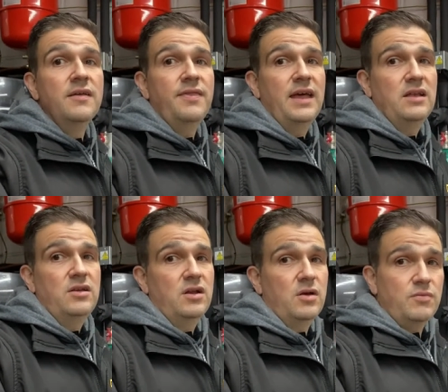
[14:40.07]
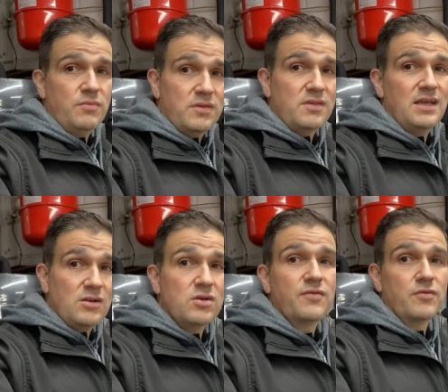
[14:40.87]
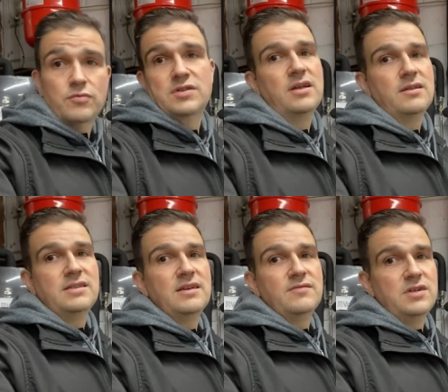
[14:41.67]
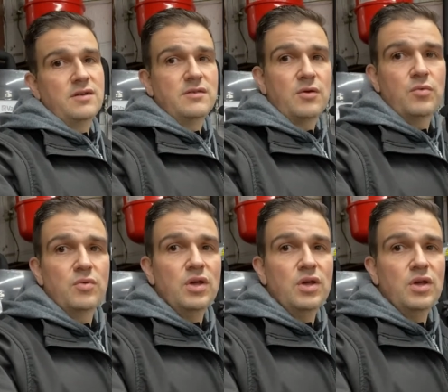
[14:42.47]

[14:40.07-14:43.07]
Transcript: then you know, then look for alternatives. You know, don't